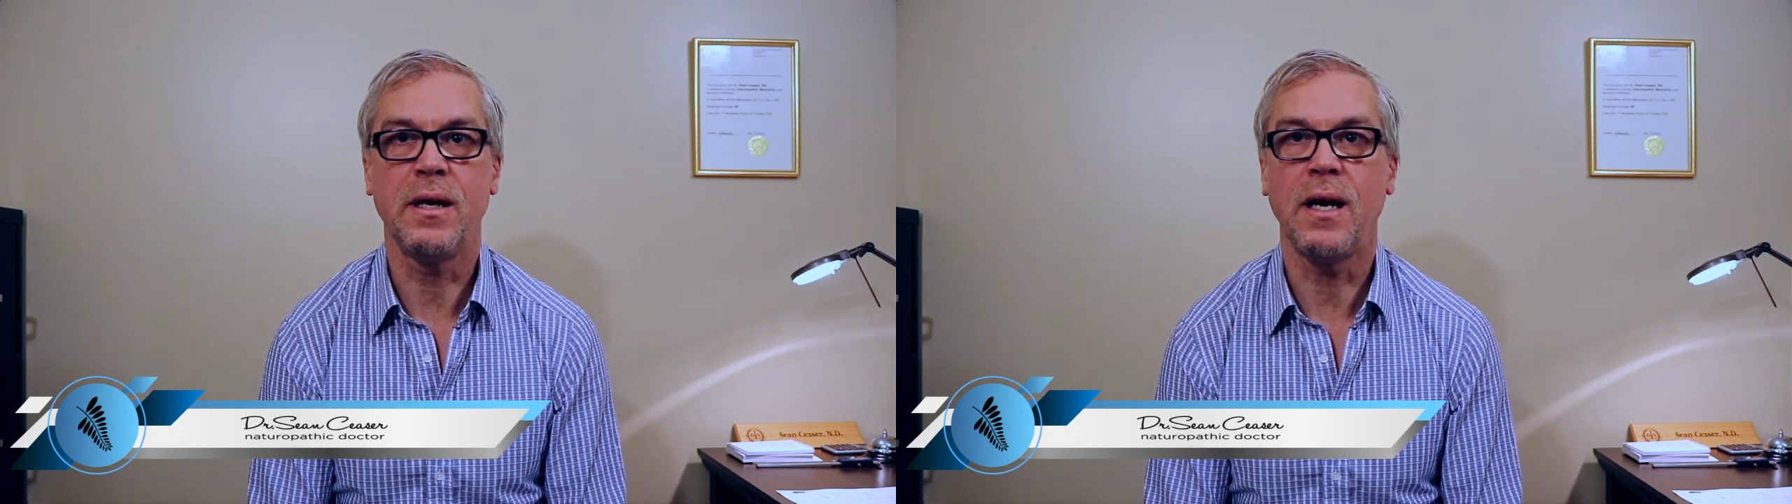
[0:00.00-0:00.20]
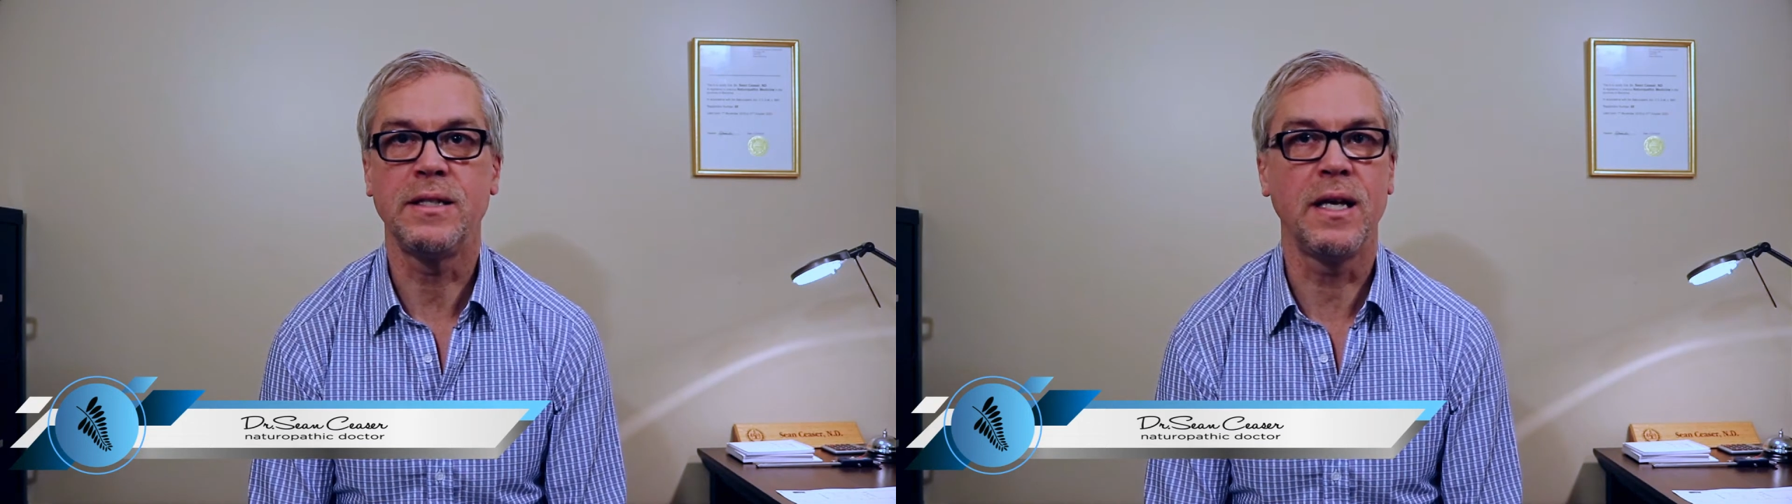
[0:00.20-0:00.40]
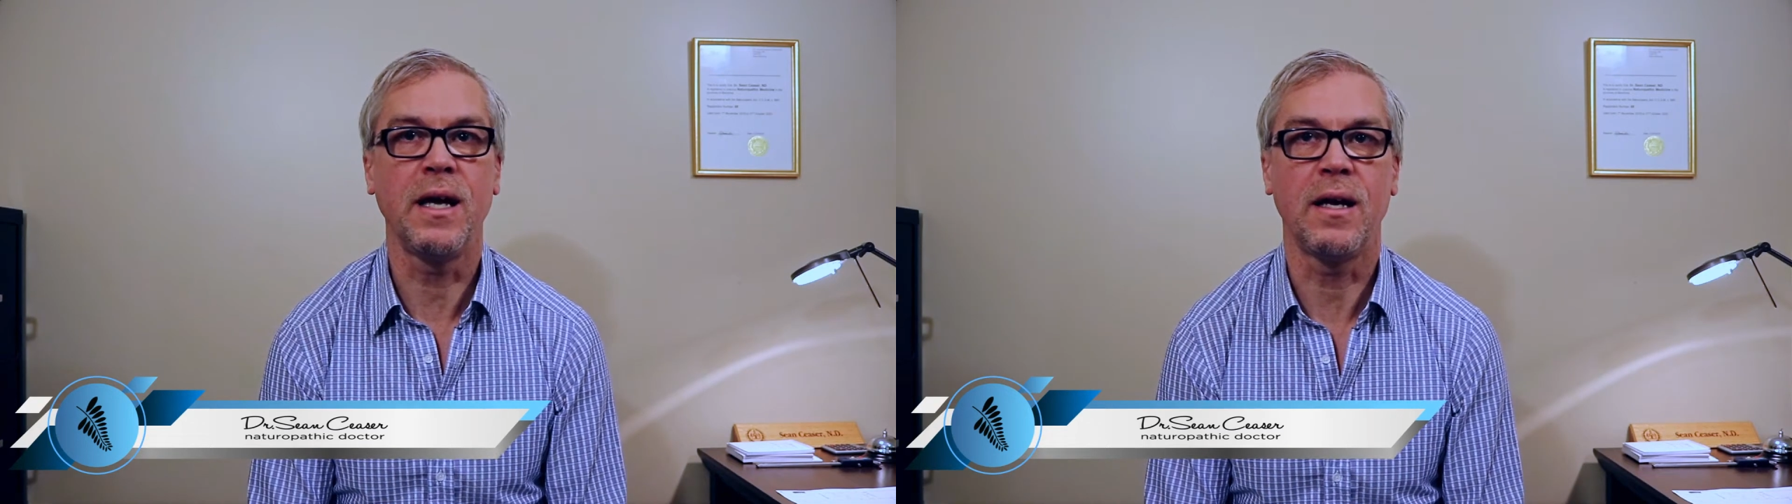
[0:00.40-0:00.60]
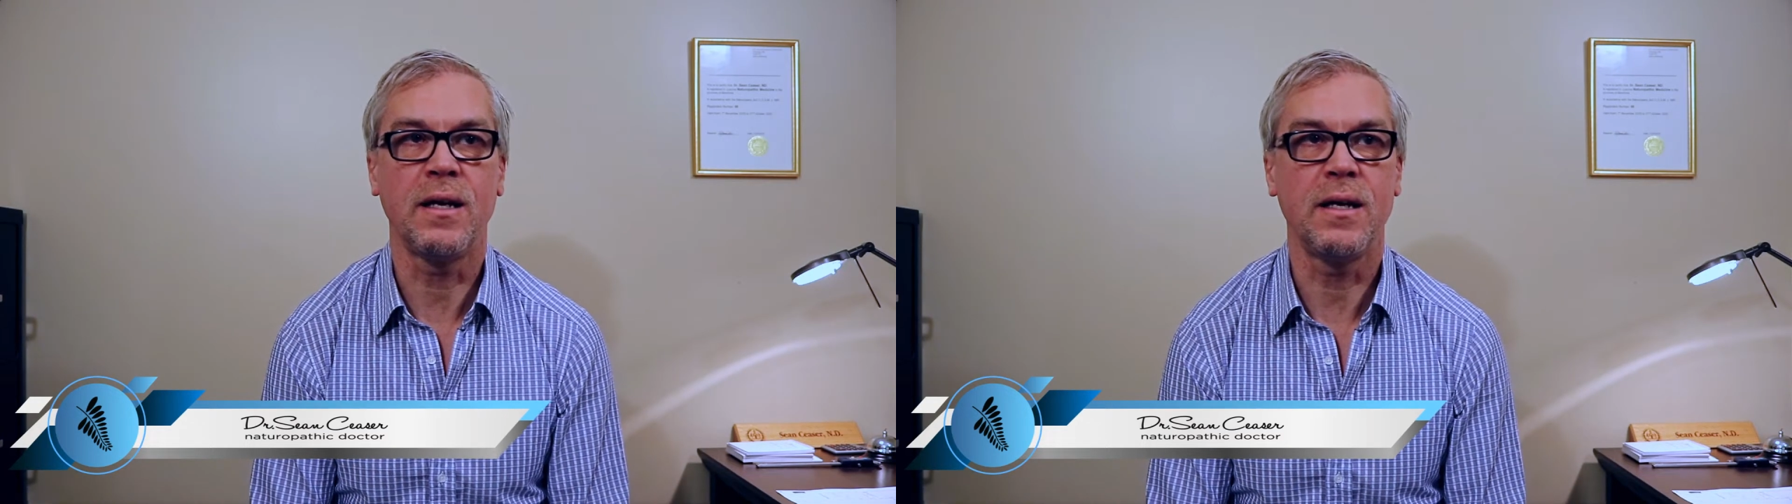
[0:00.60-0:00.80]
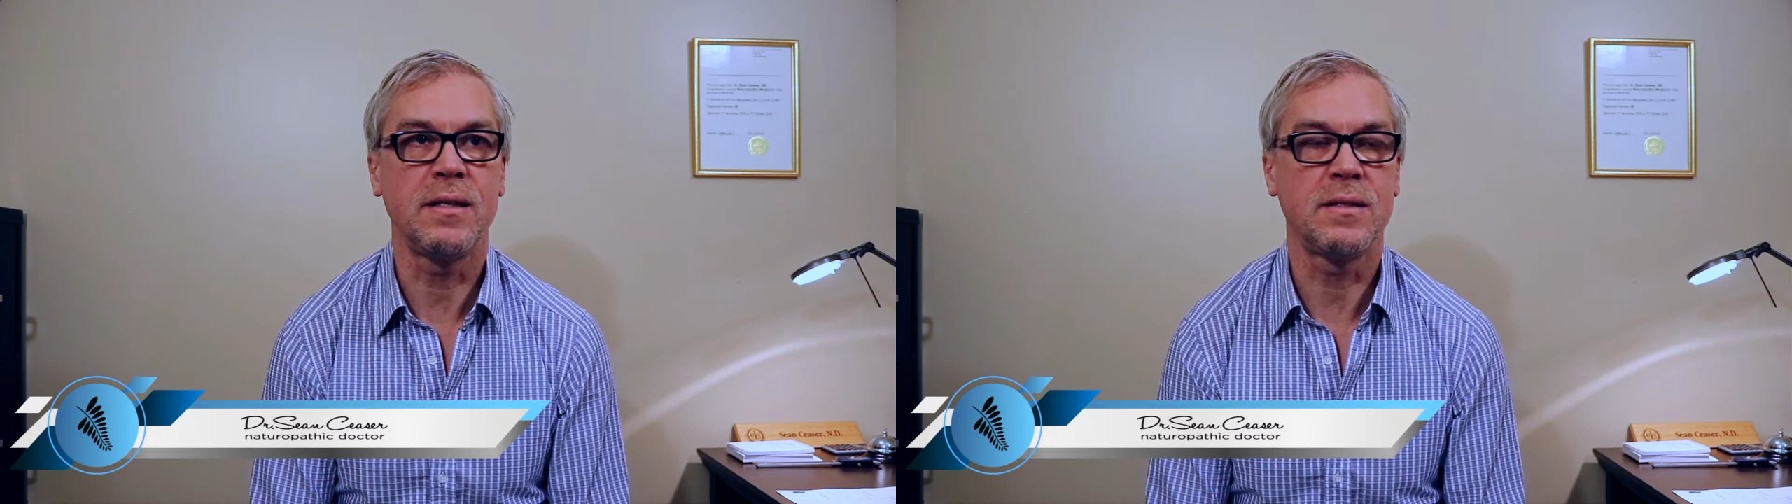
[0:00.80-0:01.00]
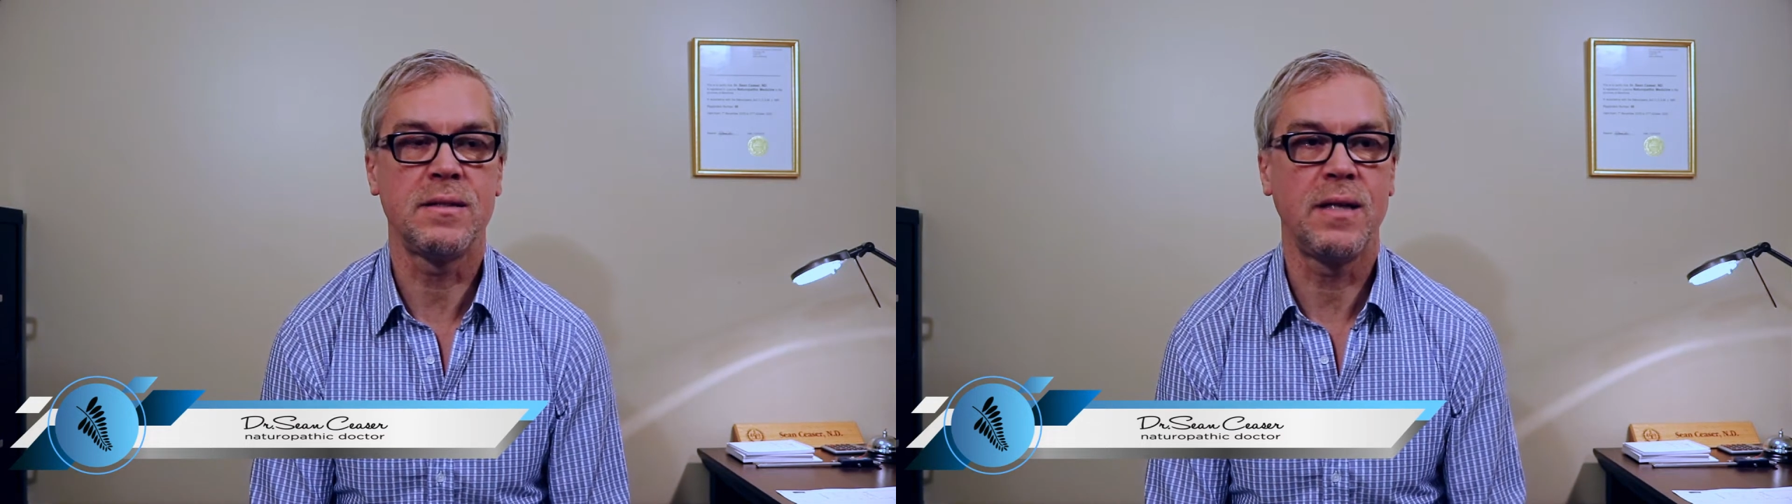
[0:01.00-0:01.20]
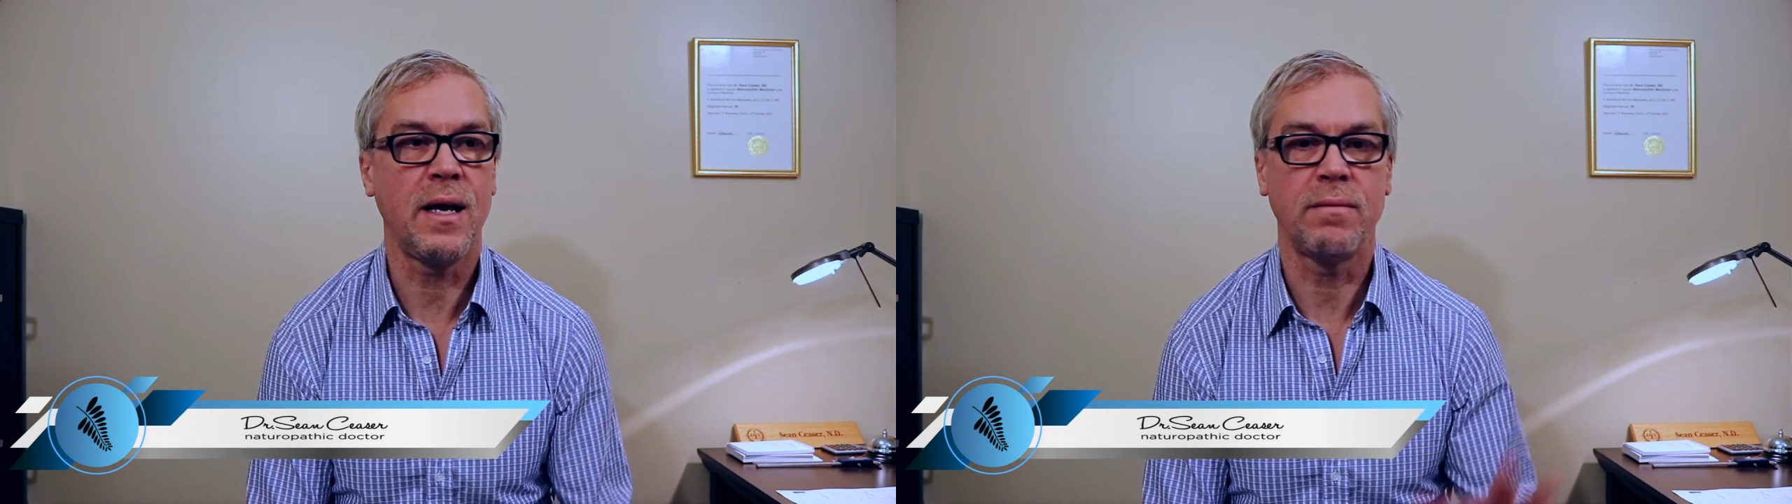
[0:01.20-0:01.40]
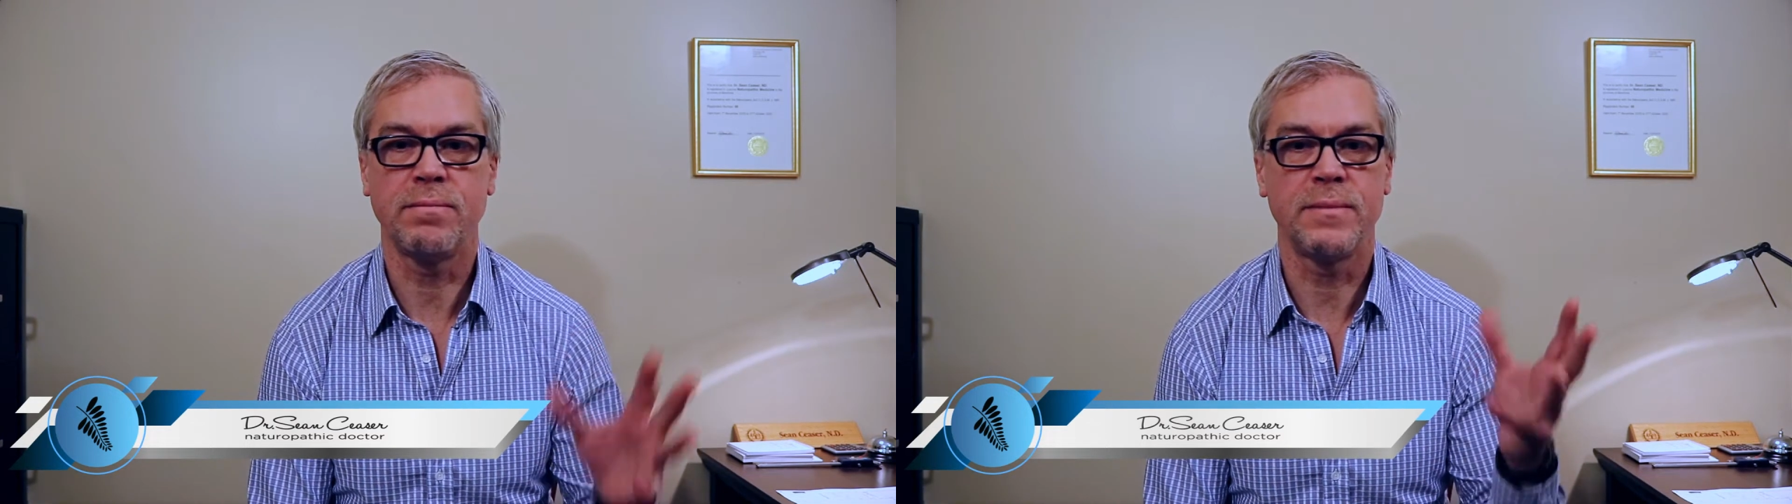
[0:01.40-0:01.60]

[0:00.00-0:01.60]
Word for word: idea is that